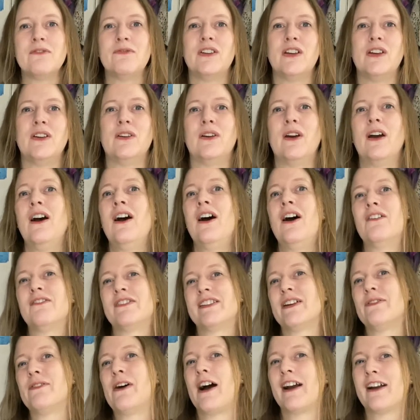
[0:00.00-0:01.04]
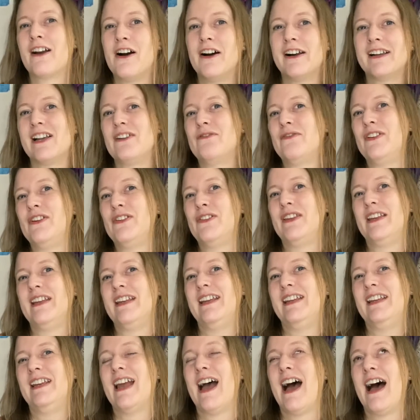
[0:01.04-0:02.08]
you, see, I can't give you
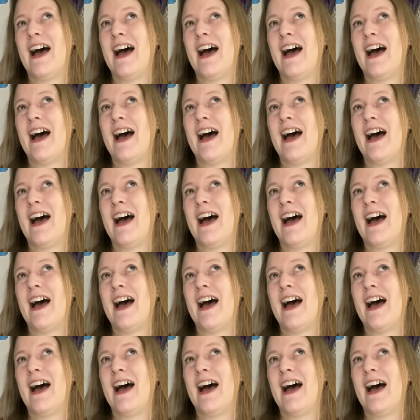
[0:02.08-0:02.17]
the